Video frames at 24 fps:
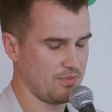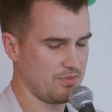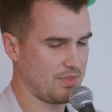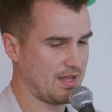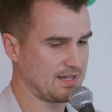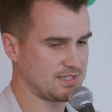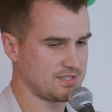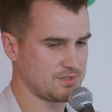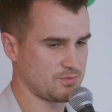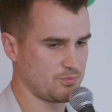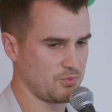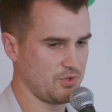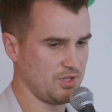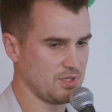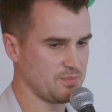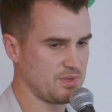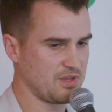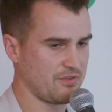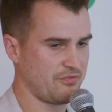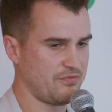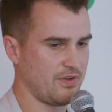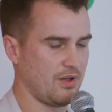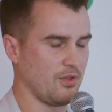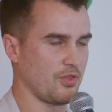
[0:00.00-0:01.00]
that's really
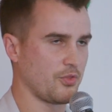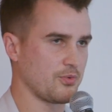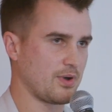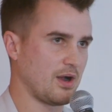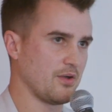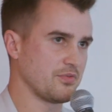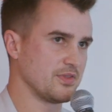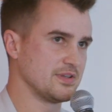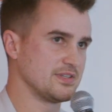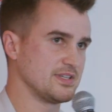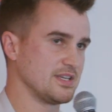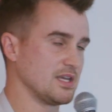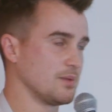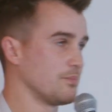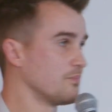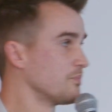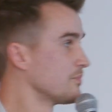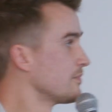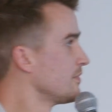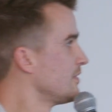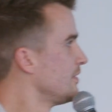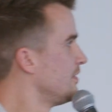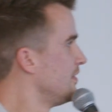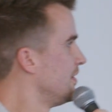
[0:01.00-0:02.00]
being felt throughout the team.
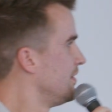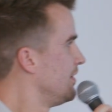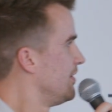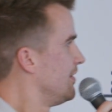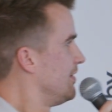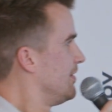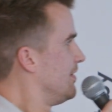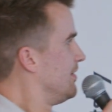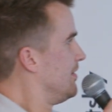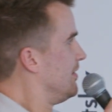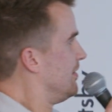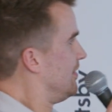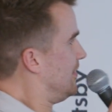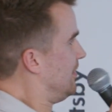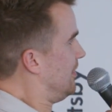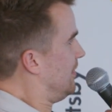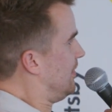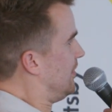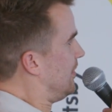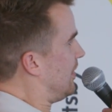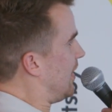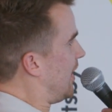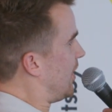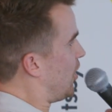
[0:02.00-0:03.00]

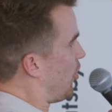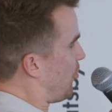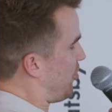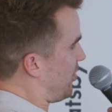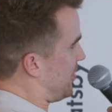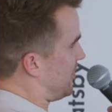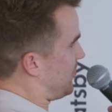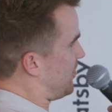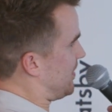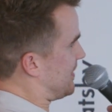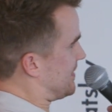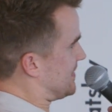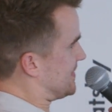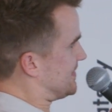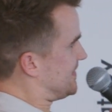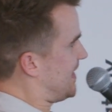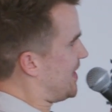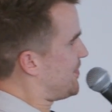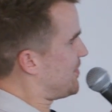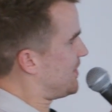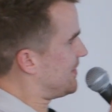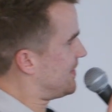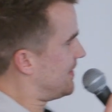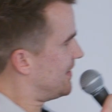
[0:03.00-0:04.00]
I opened with the
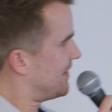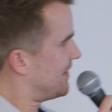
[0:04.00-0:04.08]
statement